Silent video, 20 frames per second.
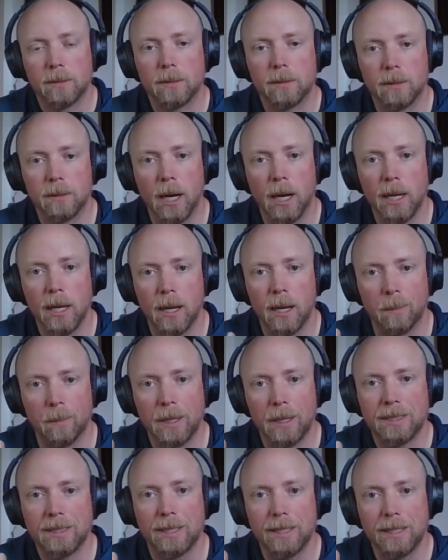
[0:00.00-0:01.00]
right? And it
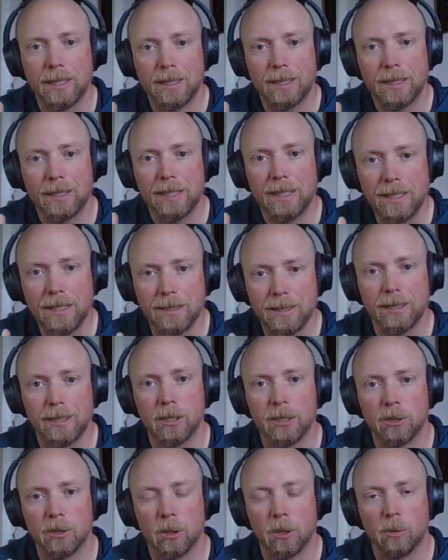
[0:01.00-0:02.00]
makes it
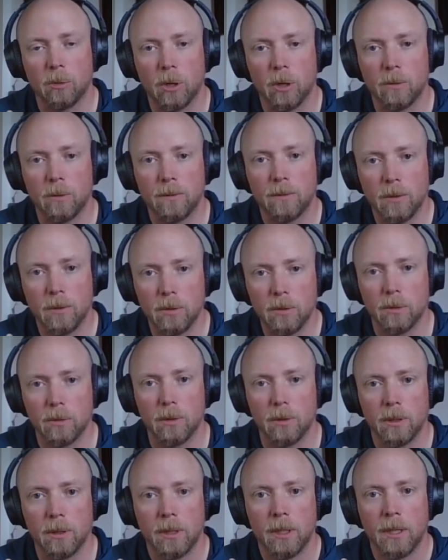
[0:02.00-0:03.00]
easier to grow food